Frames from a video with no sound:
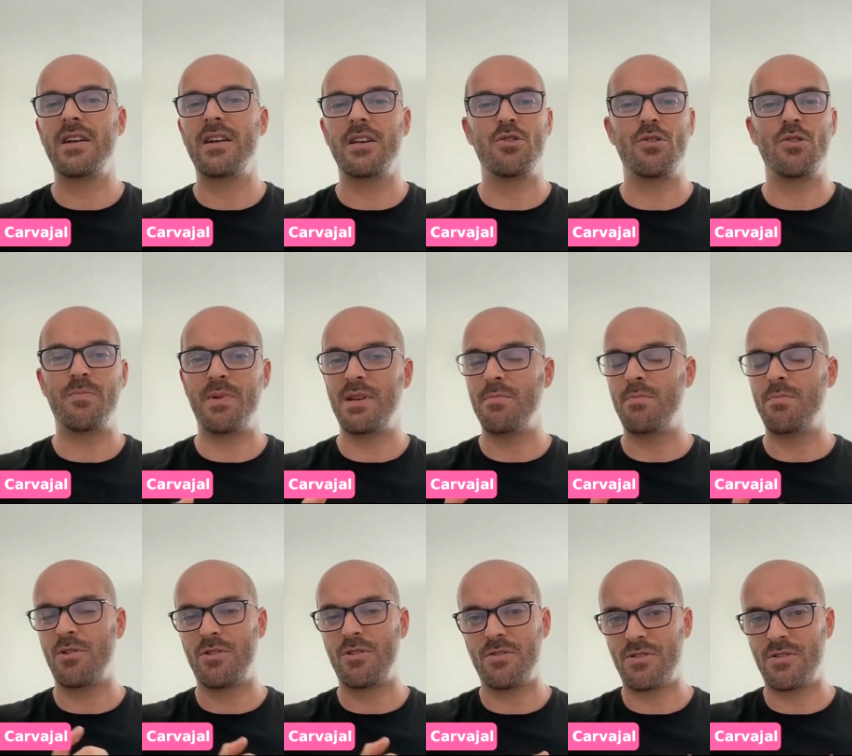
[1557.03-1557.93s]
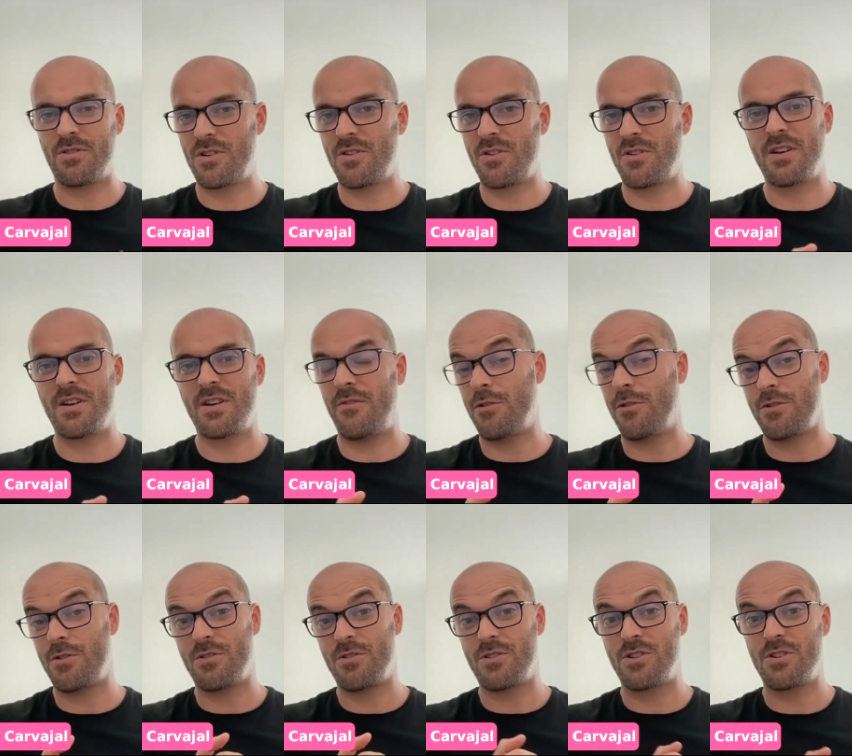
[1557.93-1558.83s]
and you're paying for your
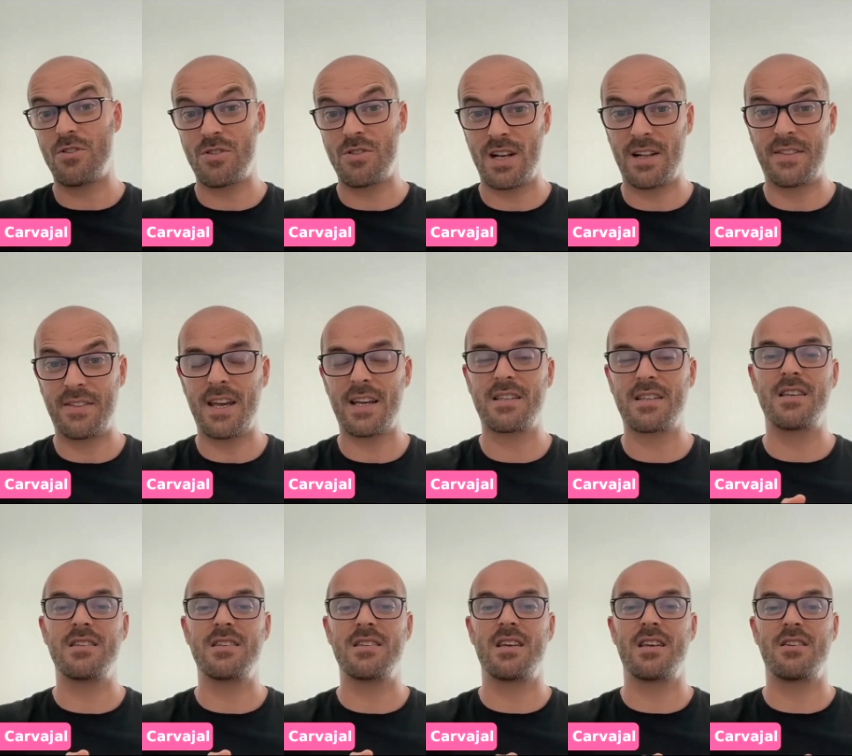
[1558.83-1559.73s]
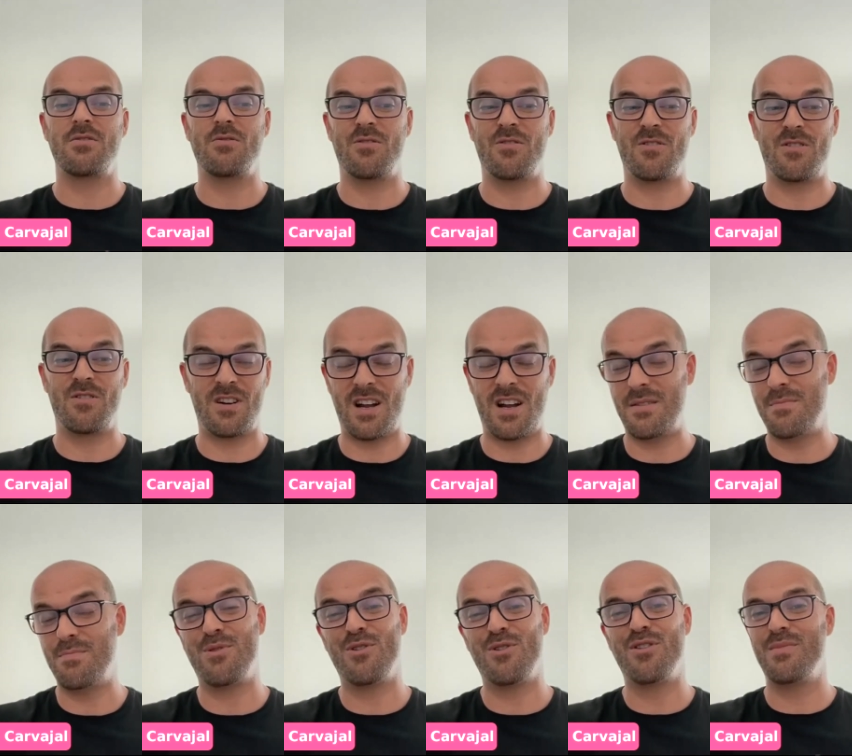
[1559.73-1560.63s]
social taxes and your
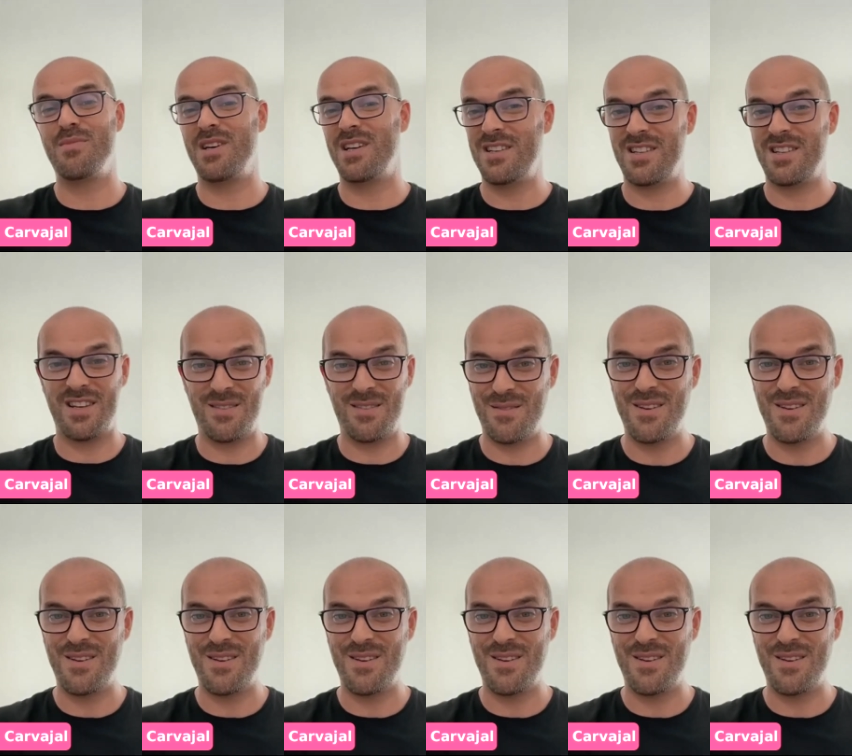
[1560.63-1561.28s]
unemployment and